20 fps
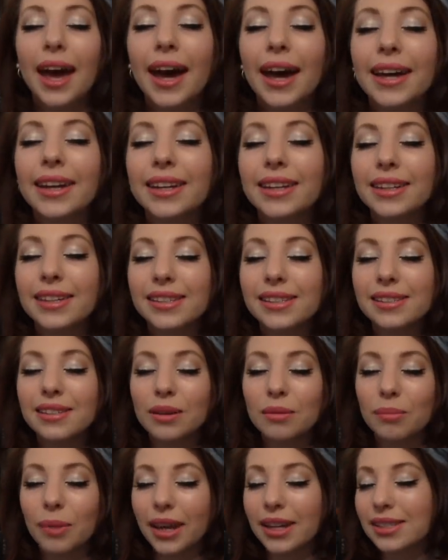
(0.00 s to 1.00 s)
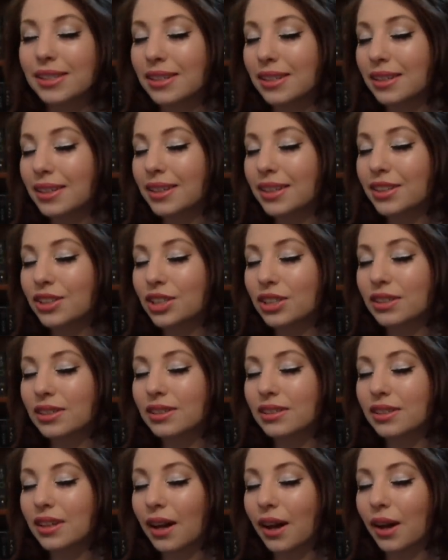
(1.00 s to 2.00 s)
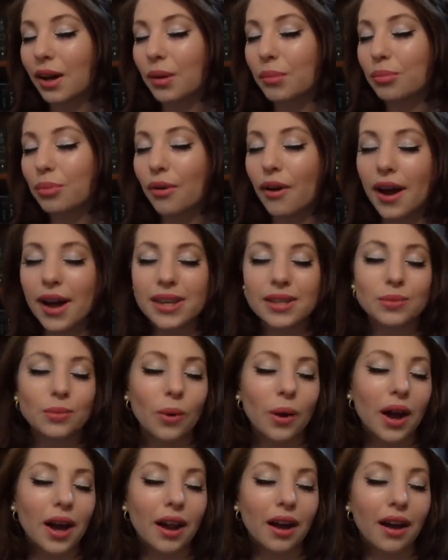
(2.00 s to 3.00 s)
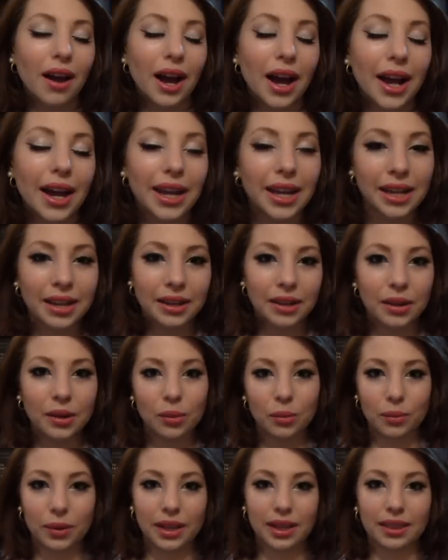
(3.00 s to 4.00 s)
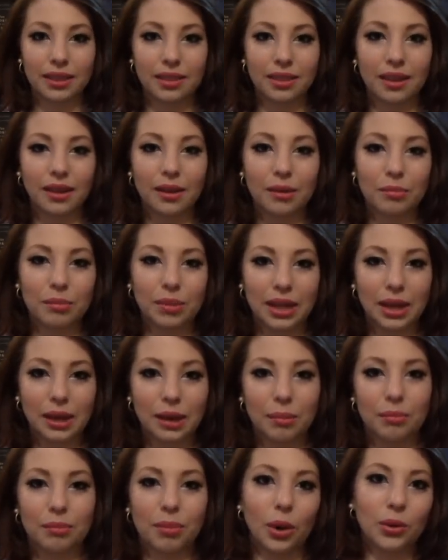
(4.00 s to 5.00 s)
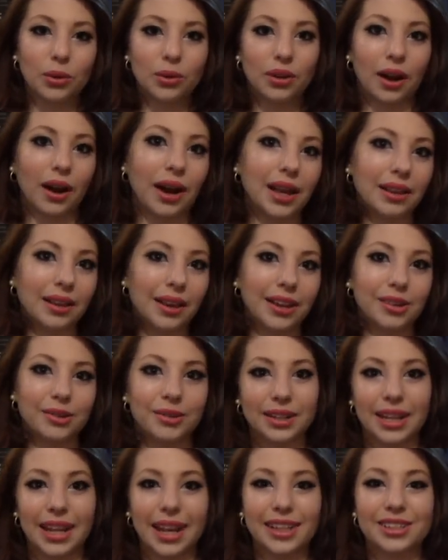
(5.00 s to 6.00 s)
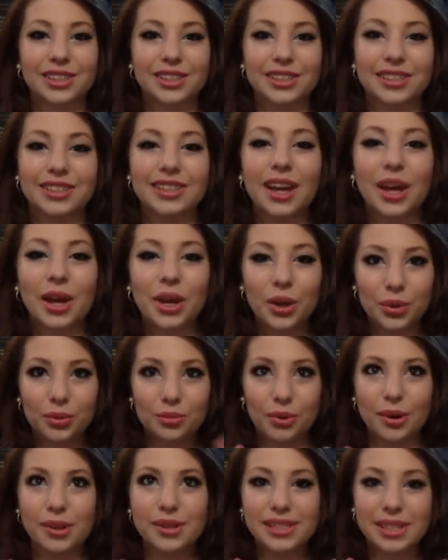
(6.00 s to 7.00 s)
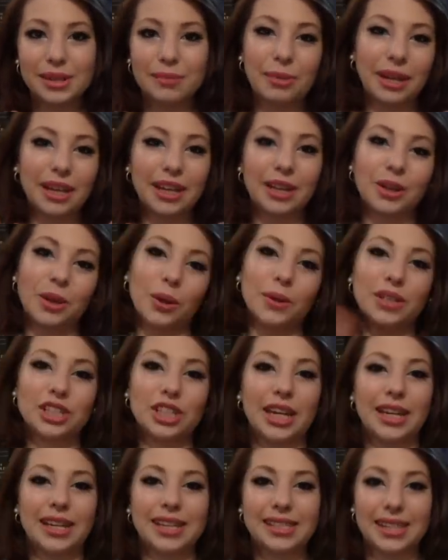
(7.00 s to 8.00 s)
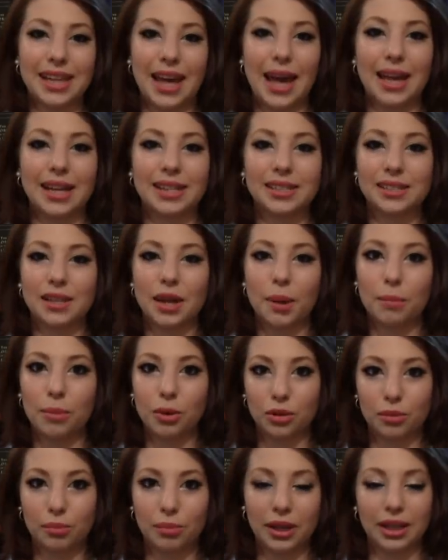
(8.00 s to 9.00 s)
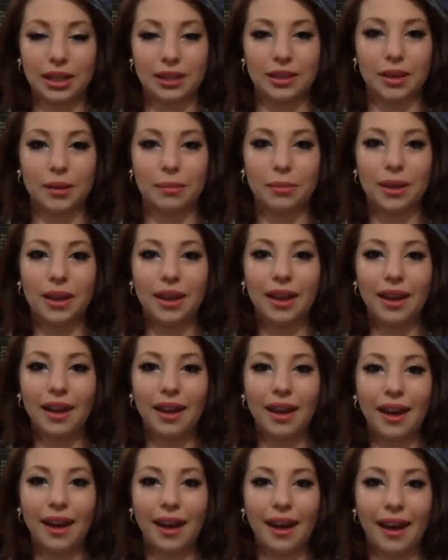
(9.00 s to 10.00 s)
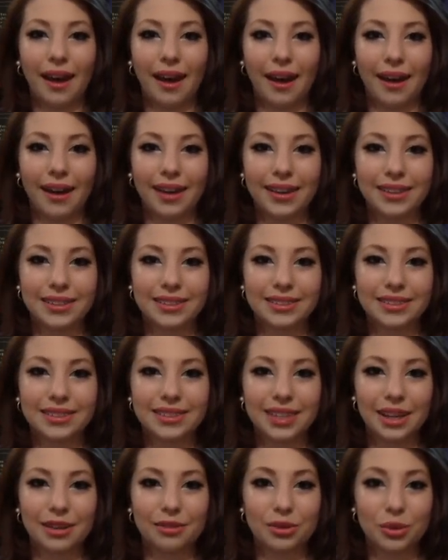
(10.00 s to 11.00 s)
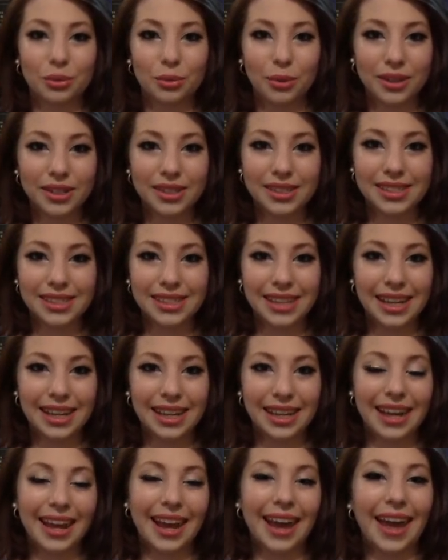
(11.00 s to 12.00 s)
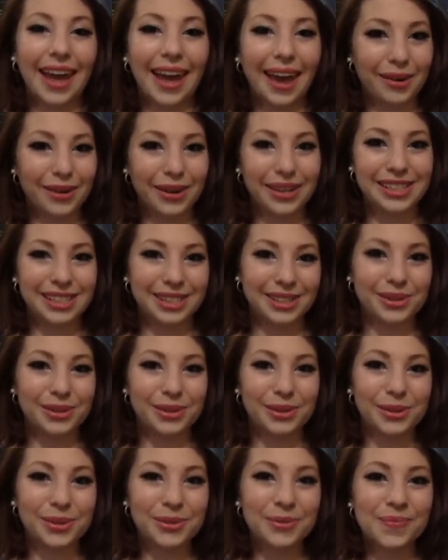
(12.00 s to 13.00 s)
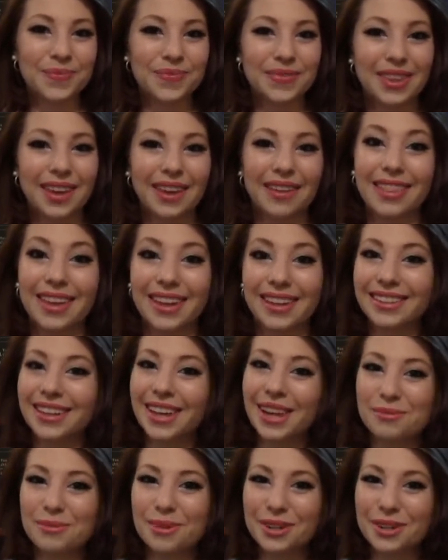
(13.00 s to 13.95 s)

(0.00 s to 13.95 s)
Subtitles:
and it is basically just a bright white eye with big bold eyeliner and lashes, rosy pink glowy cheeks, and a bold pink lip. And if you want to see how I did it all, then keep